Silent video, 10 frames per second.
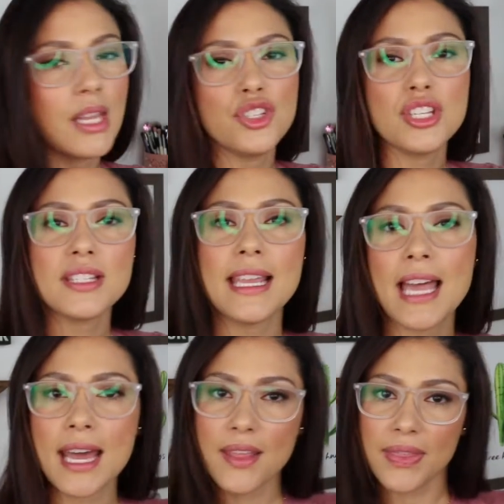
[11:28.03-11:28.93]
just like
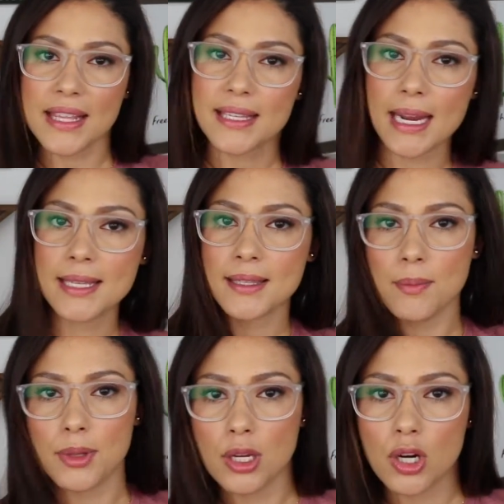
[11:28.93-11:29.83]
kind of things that I
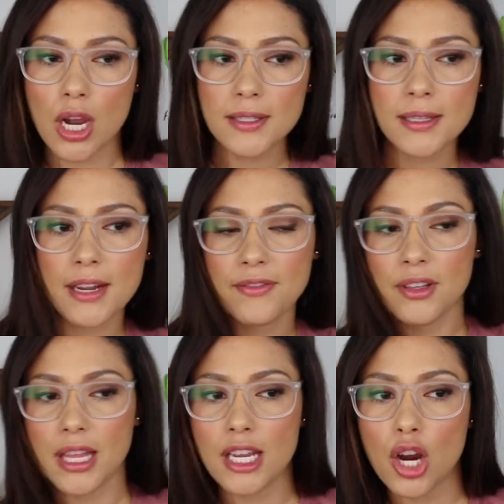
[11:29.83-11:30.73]
stumble across that I
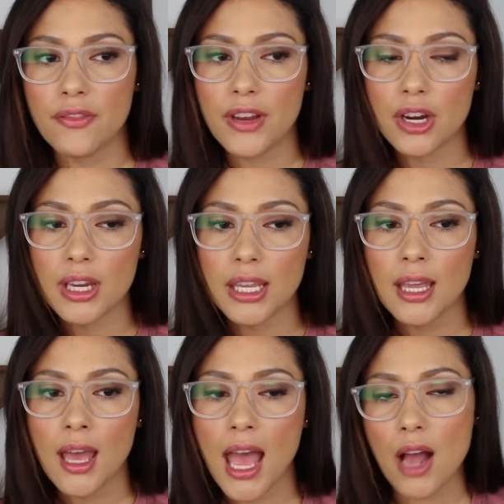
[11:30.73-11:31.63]
feel like are very
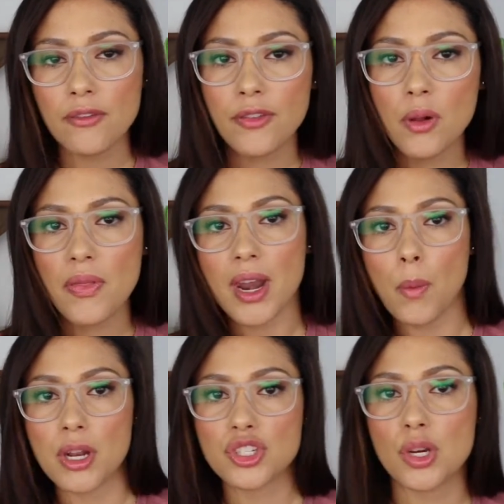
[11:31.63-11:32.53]
helpful and that I
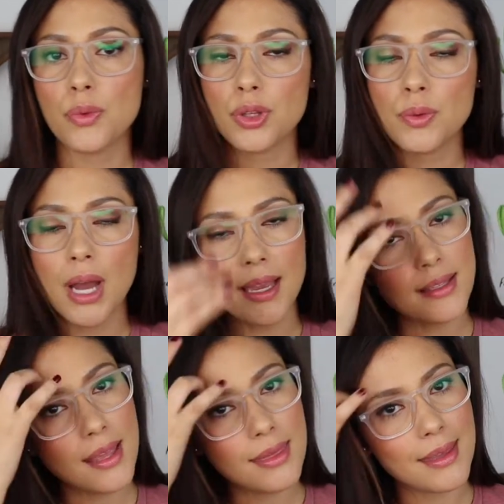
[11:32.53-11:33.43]
want to share with you
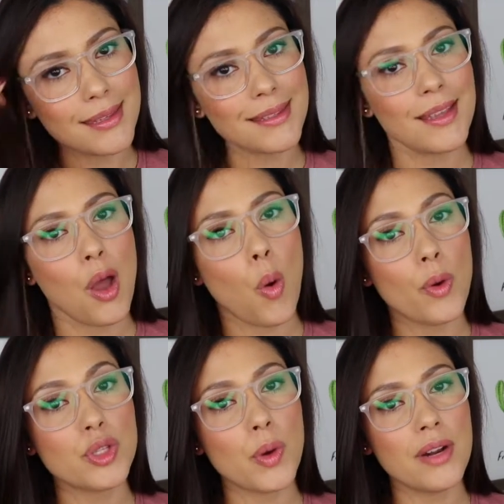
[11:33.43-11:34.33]
guys, and this
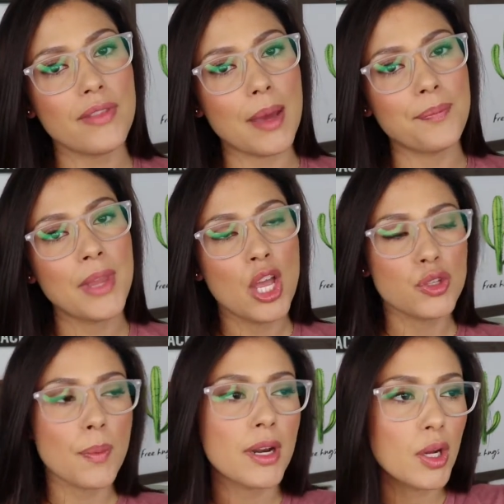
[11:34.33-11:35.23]
was one of them.
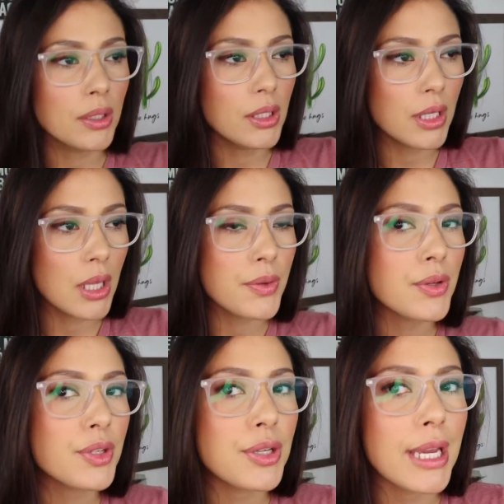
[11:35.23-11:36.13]
So I'm gonna go a little
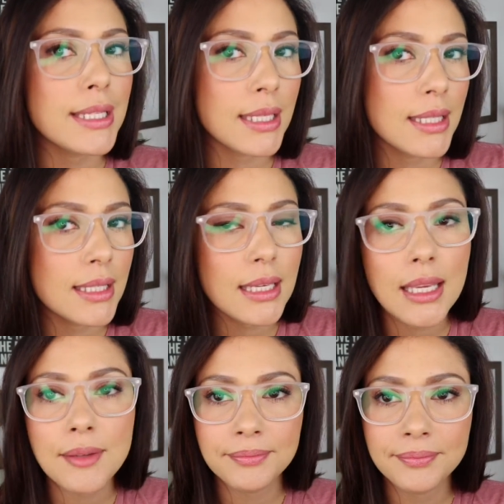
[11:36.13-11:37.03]
closer so you guys can
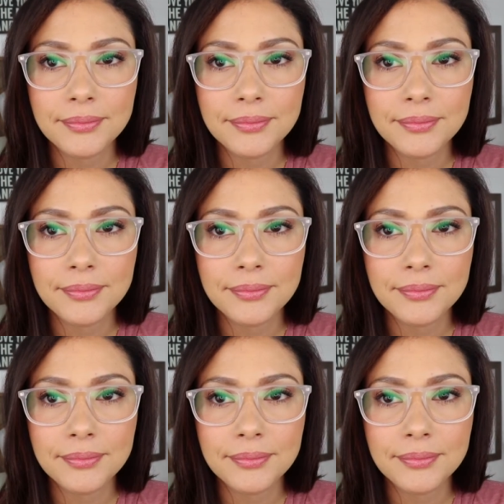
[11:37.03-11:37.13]
see